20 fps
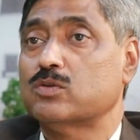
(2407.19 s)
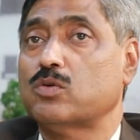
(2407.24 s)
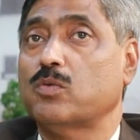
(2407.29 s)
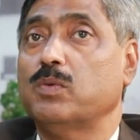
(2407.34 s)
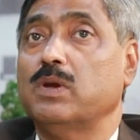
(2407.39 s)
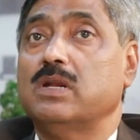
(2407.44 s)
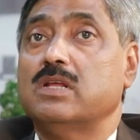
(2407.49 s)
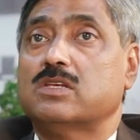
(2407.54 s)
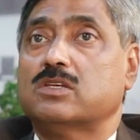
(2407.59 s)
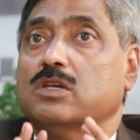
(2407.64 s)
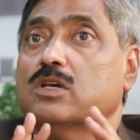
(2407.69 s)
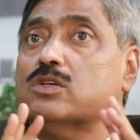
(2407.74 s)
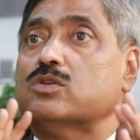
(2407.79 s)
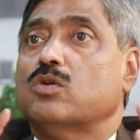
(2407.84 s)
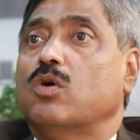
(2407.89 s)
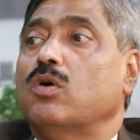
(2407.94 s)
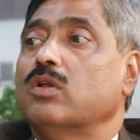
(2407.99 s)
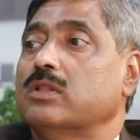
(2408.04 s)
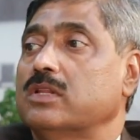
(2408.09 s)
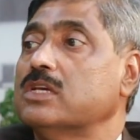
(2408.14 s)
So we
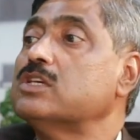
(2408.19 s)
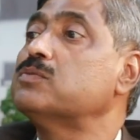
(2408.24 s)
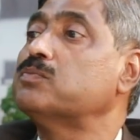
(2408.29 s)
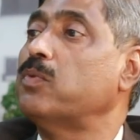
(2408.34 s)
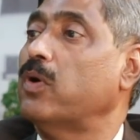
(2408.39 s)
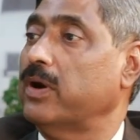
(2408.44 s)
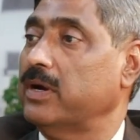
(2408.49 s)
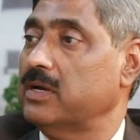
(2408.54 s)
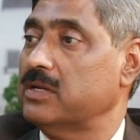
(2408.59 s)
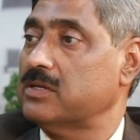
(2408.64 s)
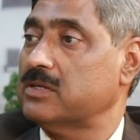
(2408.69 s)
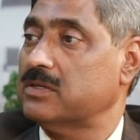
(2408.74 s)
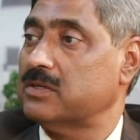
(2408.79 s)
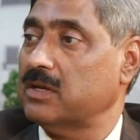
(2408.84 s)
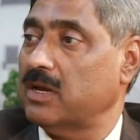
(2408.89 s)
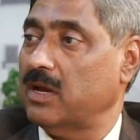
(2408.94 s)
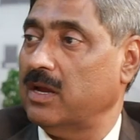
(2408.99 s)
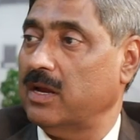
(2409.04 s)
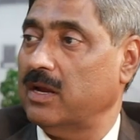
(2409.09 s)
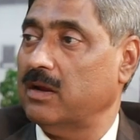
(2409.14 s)
discussed all these
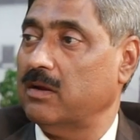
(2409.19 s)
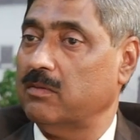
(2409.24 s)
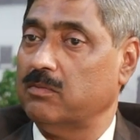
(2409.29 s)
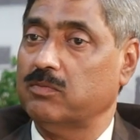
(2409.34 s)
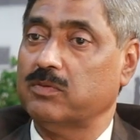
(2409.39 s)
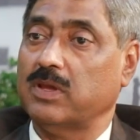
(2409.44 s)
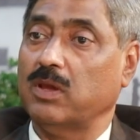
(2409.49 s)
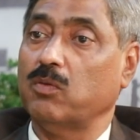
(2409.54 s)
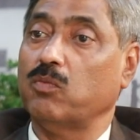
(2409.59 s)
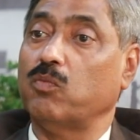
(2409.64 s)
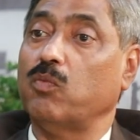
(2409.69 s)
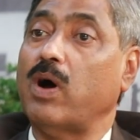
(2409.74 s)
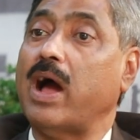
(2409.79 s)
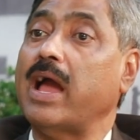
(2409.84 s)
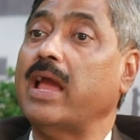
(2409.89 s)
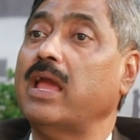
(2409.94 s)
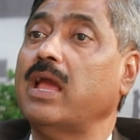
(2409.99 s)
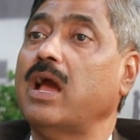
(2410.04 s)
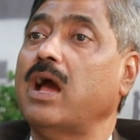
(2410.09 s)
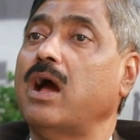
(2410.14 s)
points.
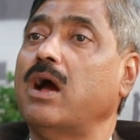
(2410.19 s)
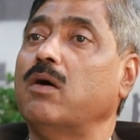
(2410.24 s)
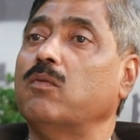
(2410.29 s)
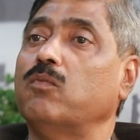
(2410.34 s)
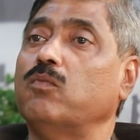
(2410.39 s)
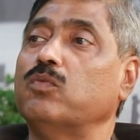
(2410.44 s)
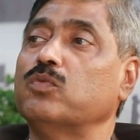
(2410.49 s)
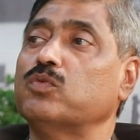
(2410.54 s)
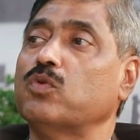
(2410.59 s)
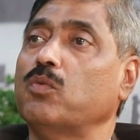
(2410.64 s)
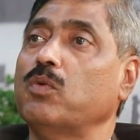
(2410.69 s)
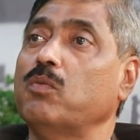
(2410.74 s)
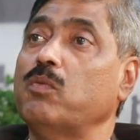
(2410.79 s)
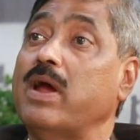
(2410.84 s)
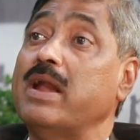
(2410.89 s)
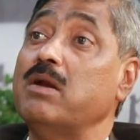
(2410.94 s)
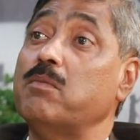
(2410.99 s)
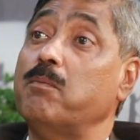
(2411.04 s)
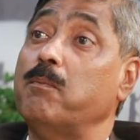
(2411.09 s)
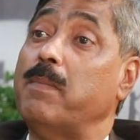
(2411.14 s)
Why? So we
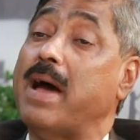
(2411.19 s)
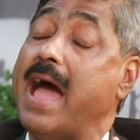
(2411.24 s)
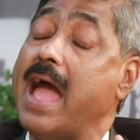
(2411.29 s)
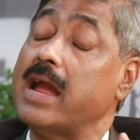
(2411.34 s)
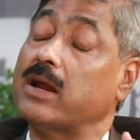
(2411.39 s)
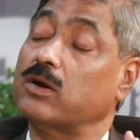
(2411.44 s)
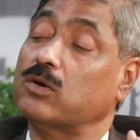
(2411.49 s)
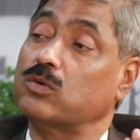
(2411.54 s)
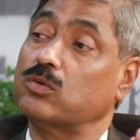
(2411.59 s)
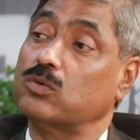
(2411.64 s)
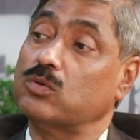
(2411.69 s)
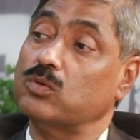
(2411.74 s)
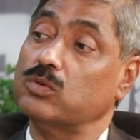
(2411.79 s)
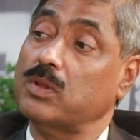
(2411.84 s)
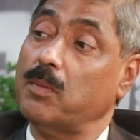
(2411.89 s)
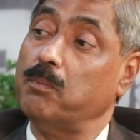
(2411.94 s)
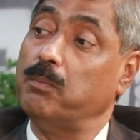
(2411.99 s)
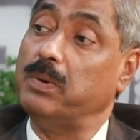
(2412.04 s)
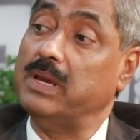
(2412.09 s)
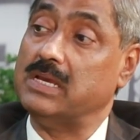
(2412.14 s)
went back
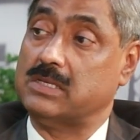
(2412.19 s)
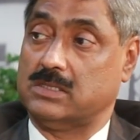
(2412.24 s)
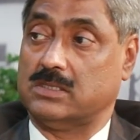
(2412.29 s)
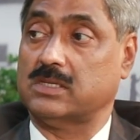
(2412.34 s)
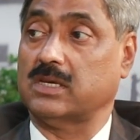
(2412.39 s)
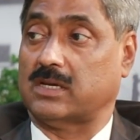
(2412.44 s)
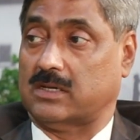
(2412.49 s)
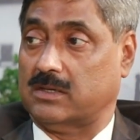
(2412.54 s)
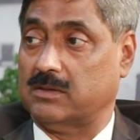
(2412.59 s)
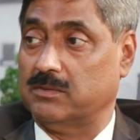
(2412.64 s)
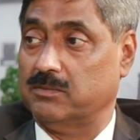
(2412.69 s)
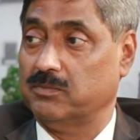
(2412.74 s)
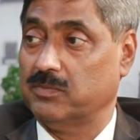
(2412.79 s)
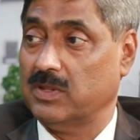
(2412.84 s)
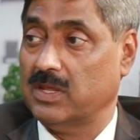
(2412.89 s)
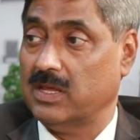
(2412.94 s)
to the basic.